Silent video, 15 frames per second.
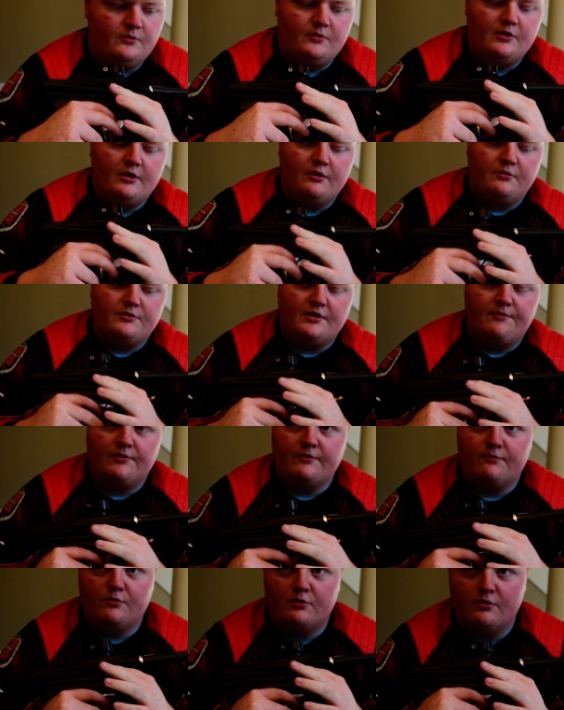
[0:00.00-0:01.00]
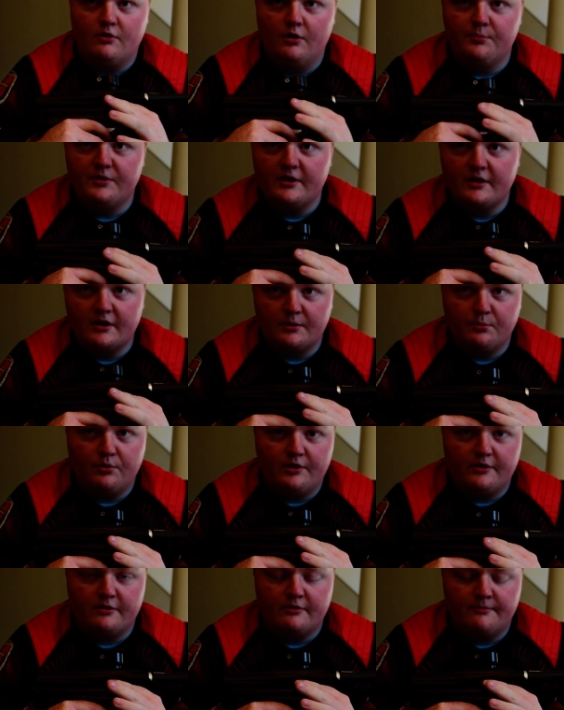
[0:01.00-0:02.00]
You know, definitely for a beginning
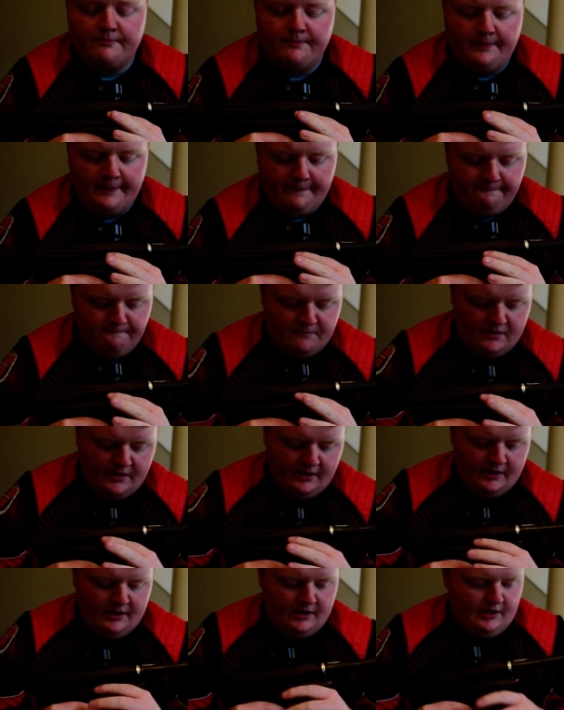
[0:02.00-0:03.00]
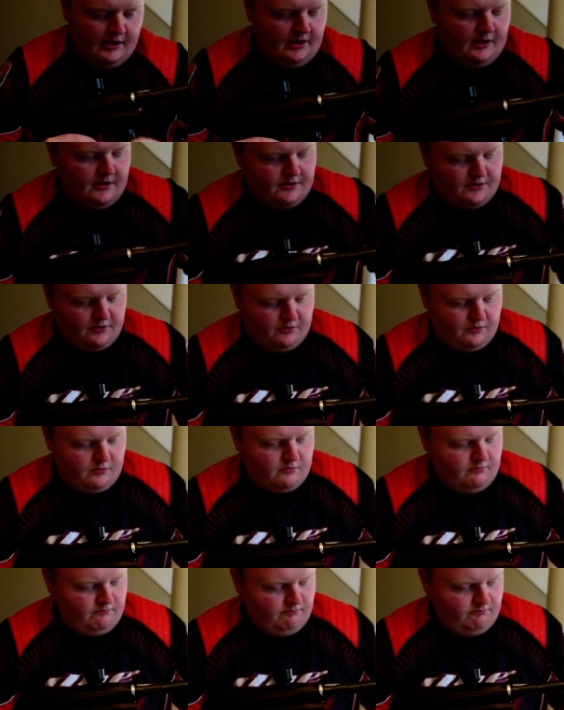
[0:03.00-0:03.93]
player. So